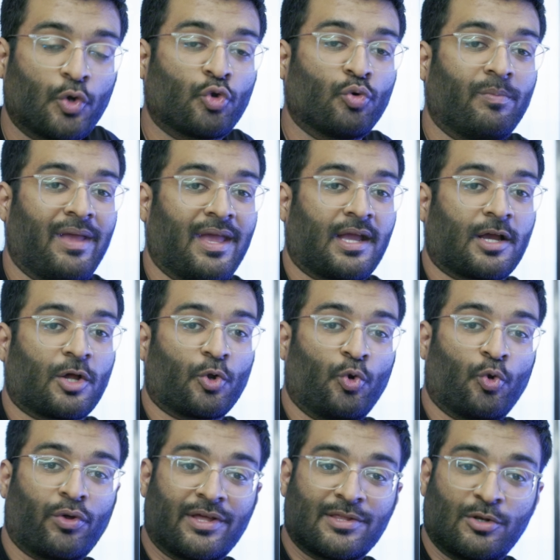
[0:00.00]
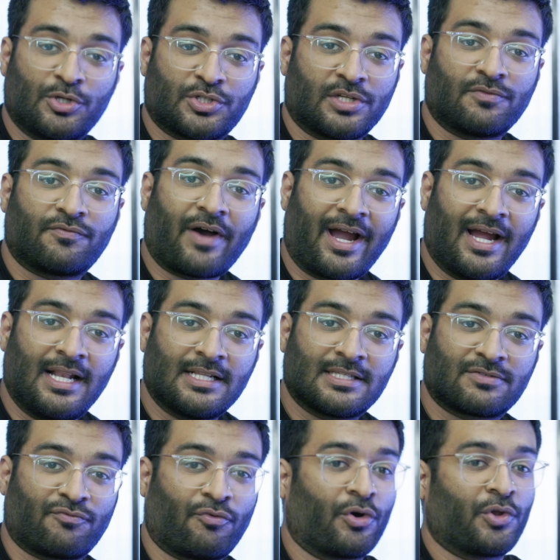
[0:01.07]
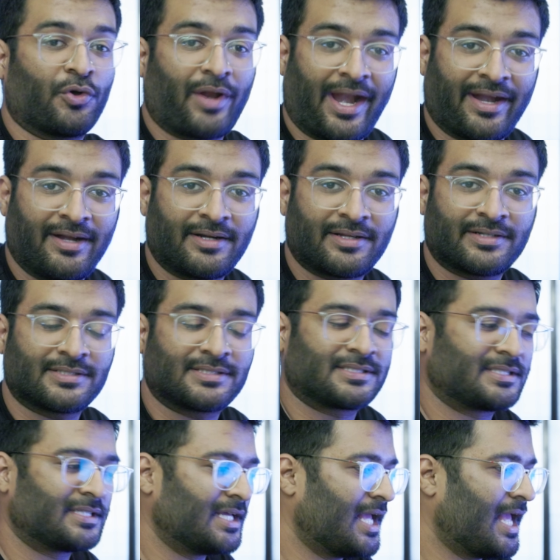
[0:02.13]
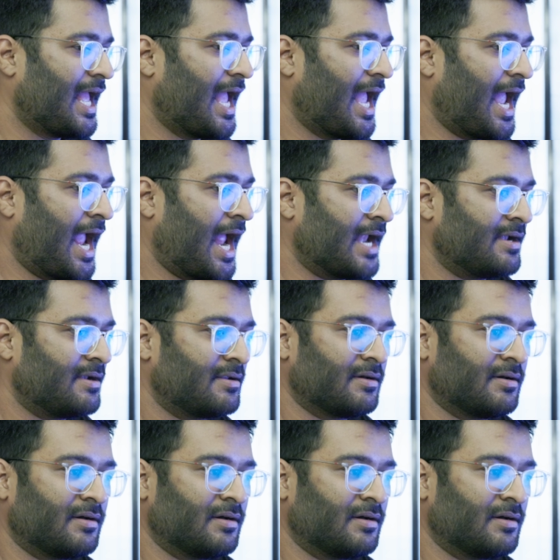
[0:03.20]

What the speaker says: to make low resolution files for your editors. And